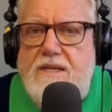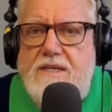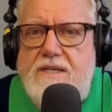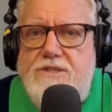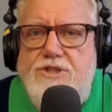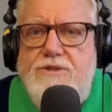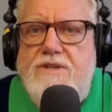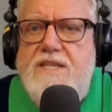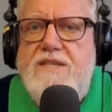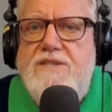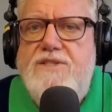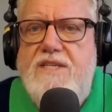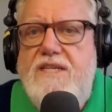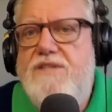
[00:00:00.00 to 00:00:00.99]

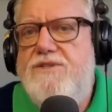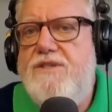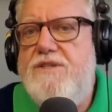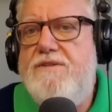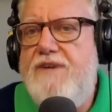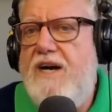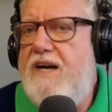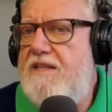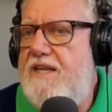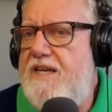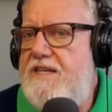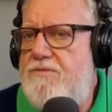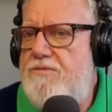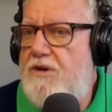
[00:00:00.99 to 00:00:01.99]
Julius Caesar
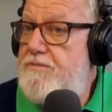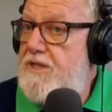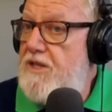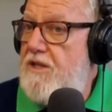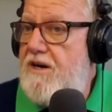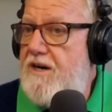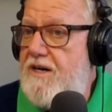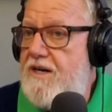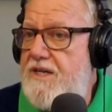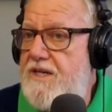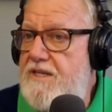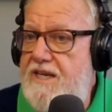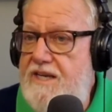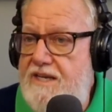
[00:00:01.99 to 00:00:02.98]
violated Roman law
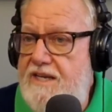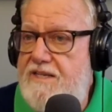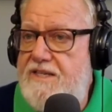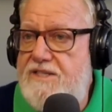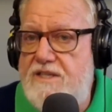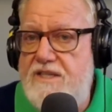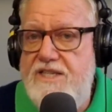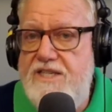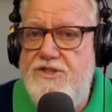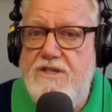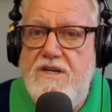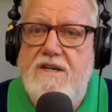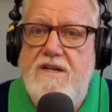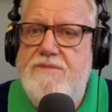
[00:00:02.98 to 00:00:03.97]
when he and his
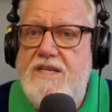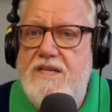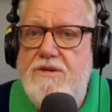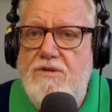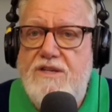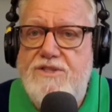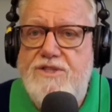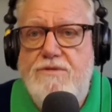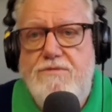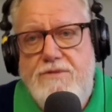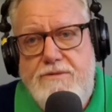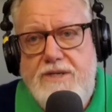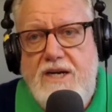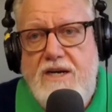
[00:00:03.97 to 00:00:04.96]
legion army crossed the
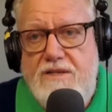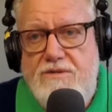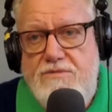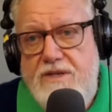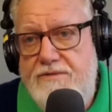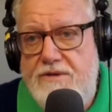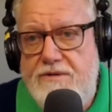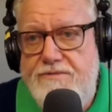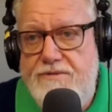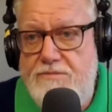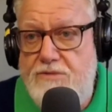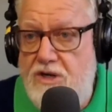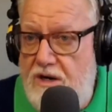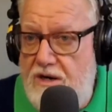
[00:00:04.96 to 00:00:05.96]
Rubicon River
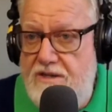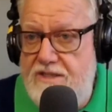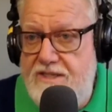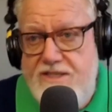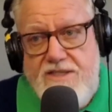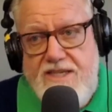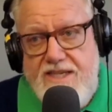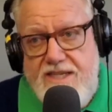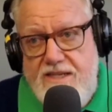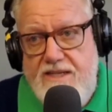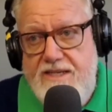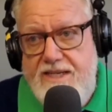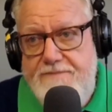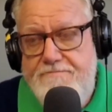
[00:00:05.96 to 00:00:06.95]
from Gaul into
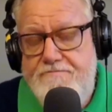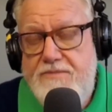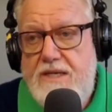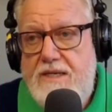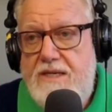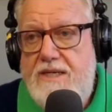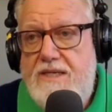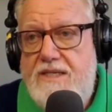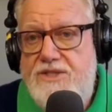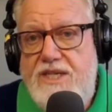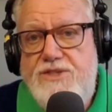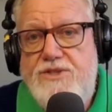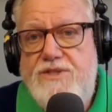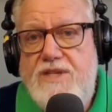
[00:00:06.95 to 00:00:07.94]
Italy.
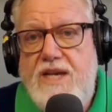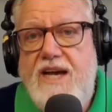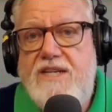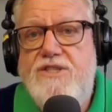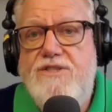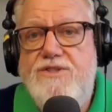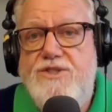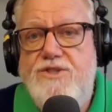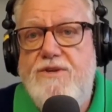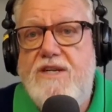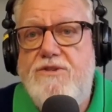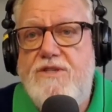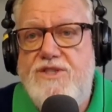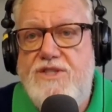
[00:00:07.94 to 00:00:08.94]
Caesar's actions
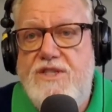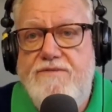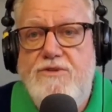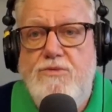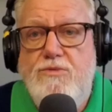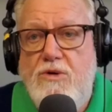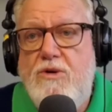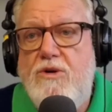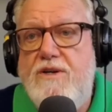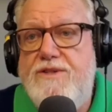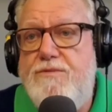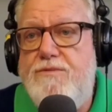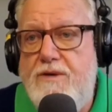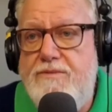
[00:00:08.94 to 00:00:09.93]
triggered a civil war
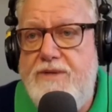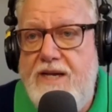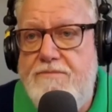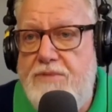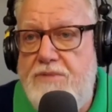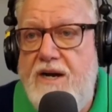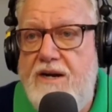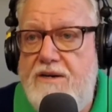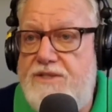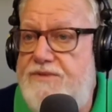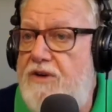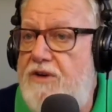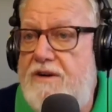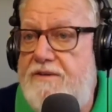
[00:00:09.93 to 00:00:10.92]
in the Roman Empire as
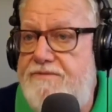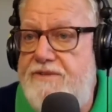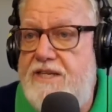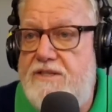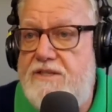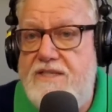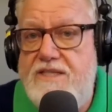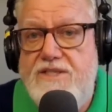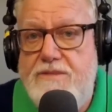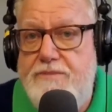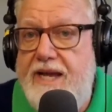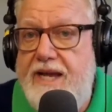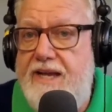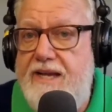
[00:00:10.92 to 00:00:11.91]
far afield as
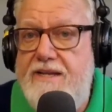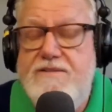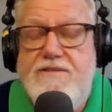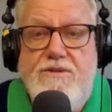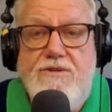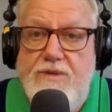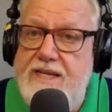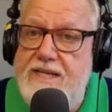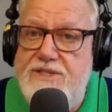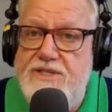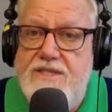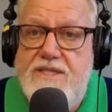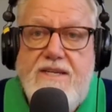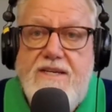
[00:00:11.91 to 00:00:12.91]
Spain,
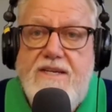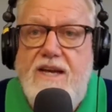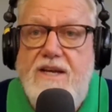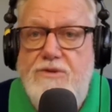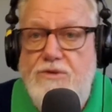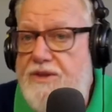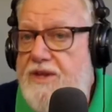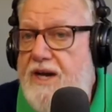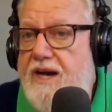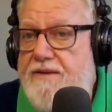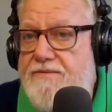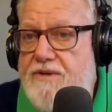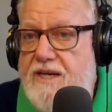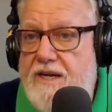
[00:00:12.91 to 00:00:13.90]
Greece, and North
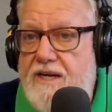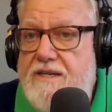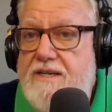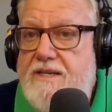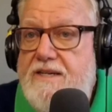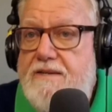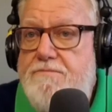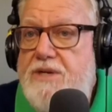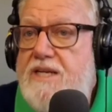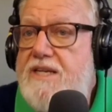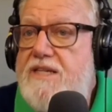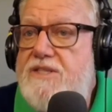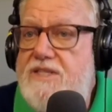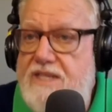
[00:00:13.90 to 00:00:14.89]
Africa,
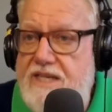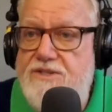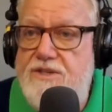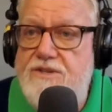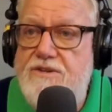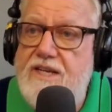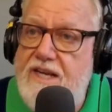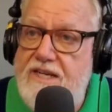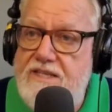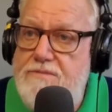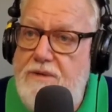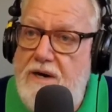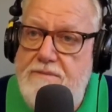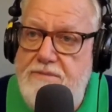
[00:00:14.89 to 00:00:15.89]
pitting Caesar
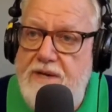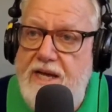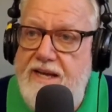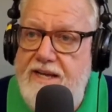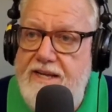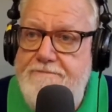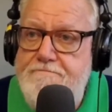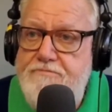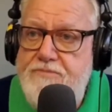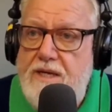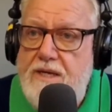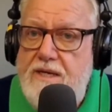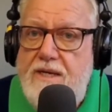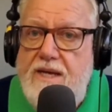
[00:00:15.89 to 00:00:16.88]
against Pompey.
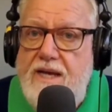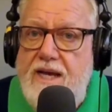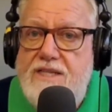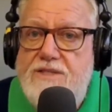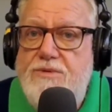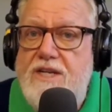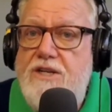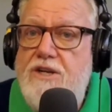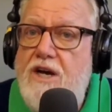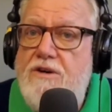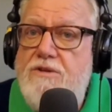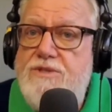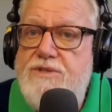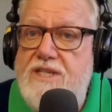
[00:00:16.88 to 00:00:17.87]
As we
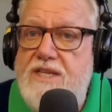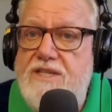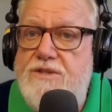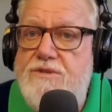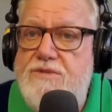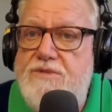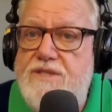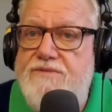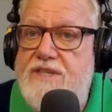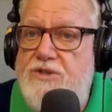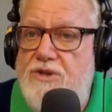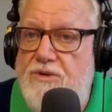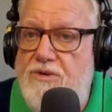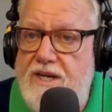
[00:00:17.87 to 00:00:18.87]
know, Caesar was
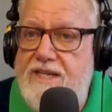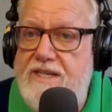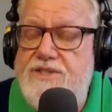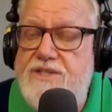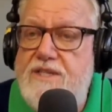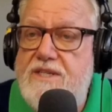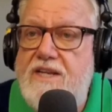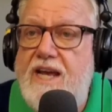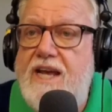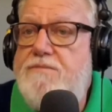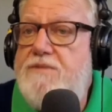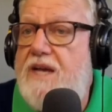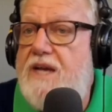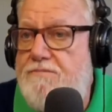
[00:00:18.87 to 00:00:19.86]
victorious,
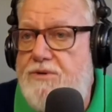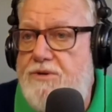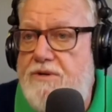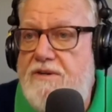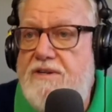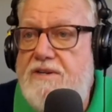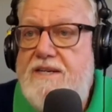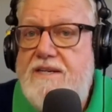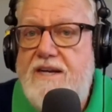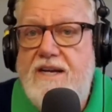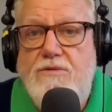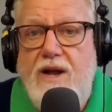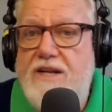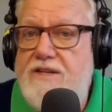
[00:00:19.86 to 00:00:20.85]
named emperor,
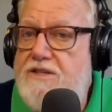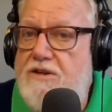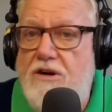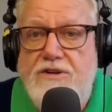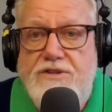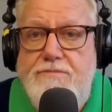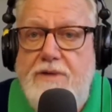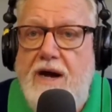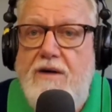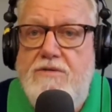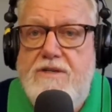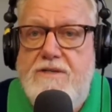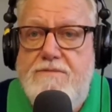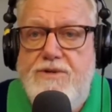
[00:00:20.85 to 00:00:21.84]
and granted all the
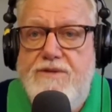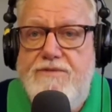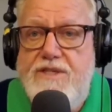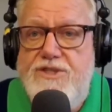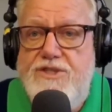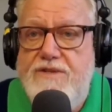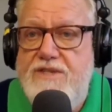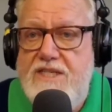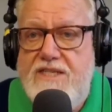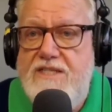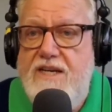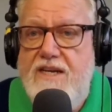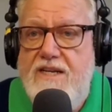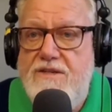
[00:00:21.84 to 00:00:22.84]
power and privilege of a
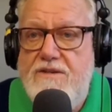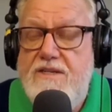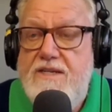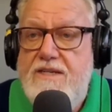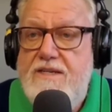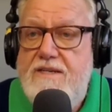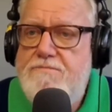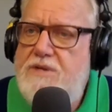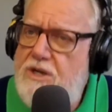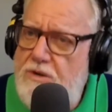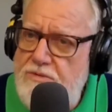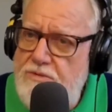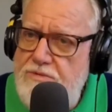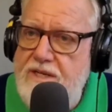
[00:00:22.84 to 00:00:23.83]
dictator, but
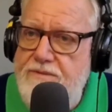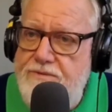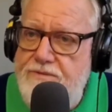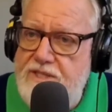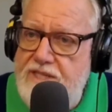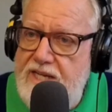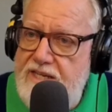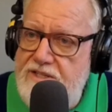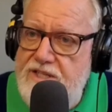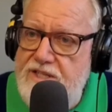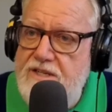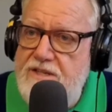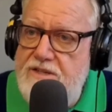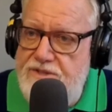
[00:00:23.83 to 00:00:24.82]
only for 10
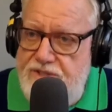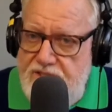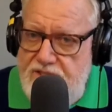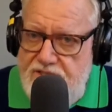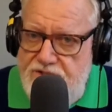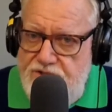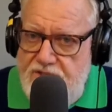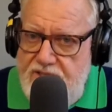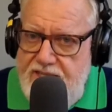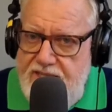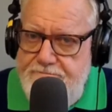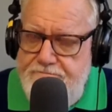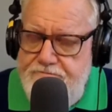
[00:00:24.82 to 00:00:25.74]
years initially.